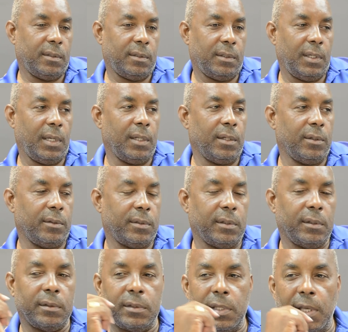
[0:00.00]
England
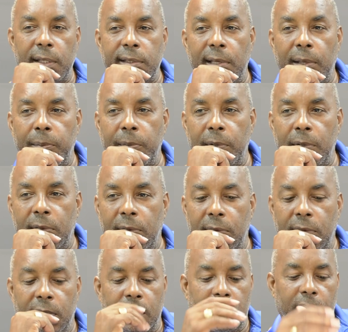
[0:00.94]
till September,
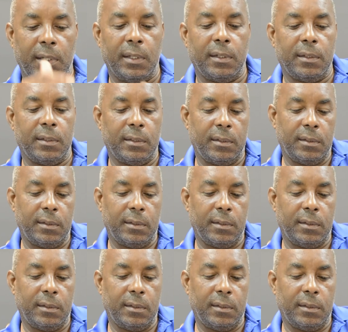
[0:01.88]
and then